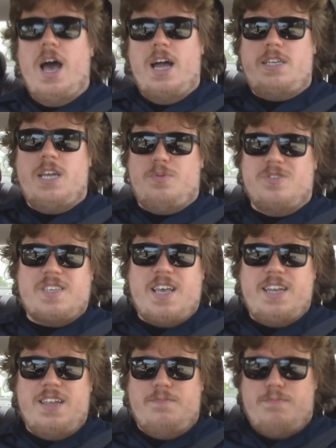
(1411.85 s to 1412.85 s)
a
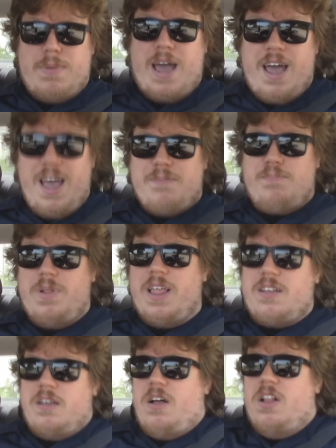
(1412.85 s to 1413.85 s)
double-sided map,
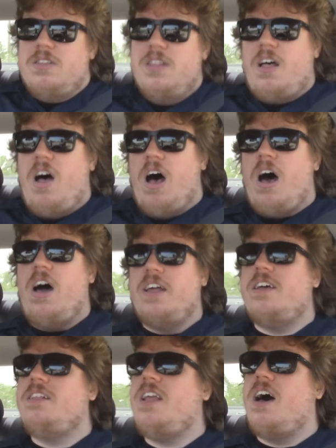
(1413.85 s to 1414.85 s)
like a lot
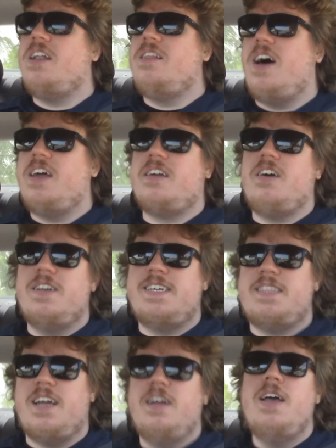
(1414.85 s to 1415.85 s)
of
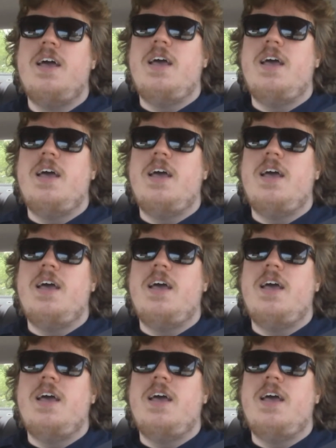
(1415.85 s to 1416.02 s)
content there.